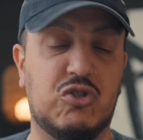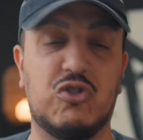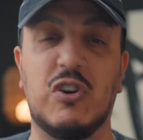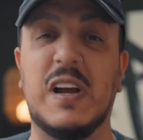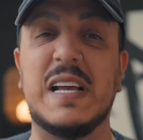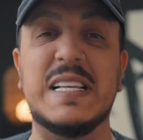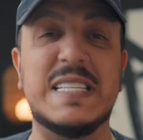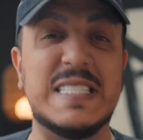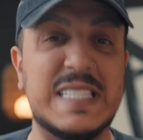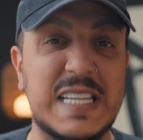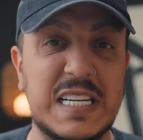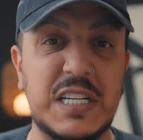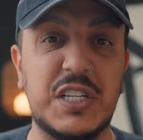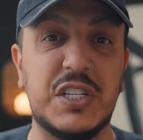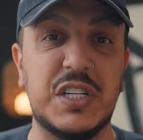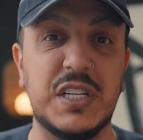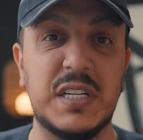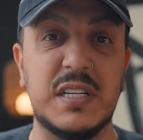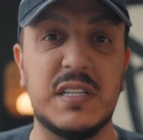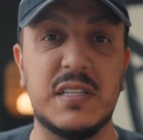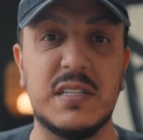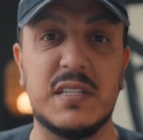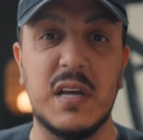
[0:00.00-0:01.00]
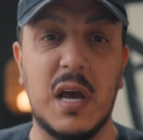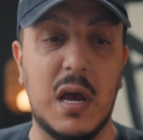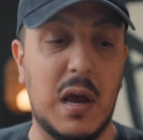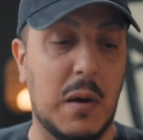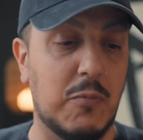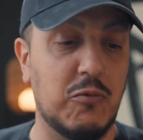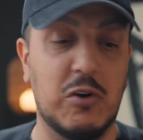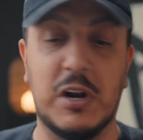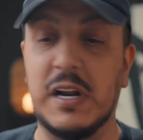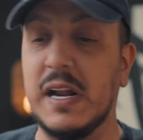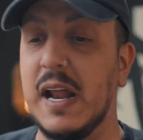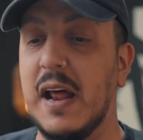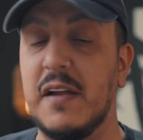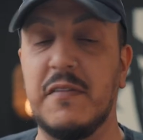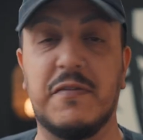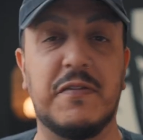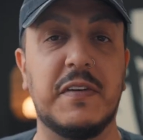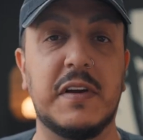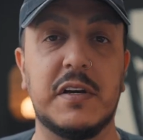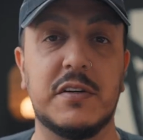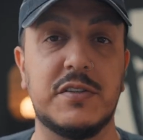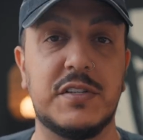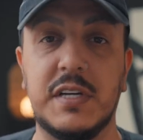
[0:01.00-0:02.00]
transitions. I'm running out of
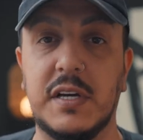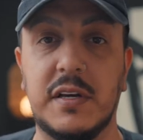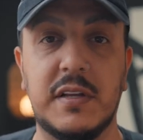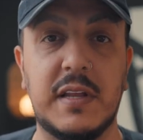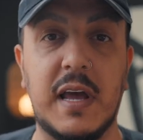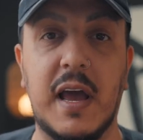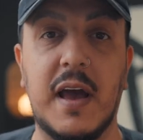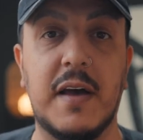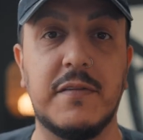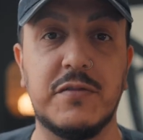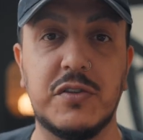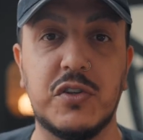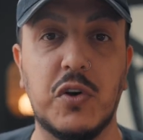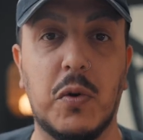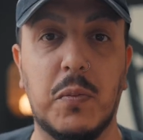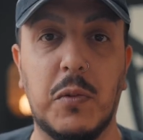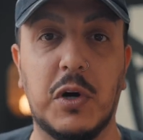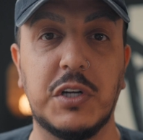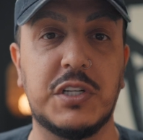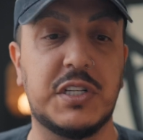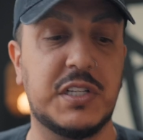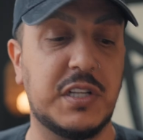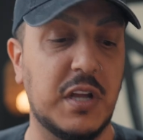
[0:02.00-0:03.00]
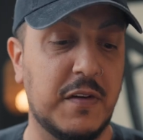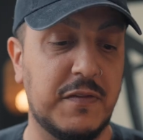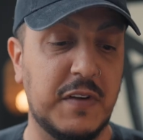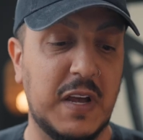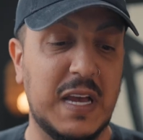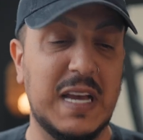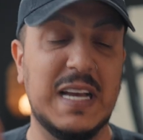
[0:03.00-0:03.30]
fingers here. They have so much stuff.